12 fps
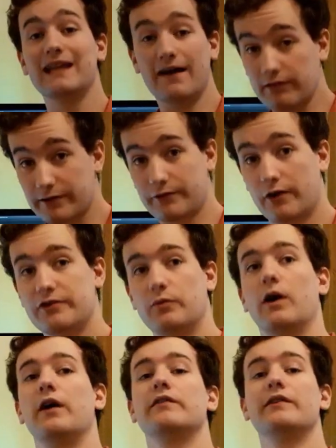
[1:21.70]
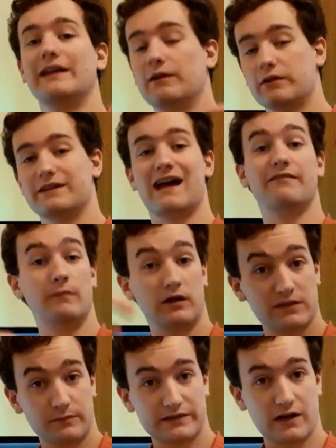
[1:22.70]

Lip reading: level structure worked in order to have multiple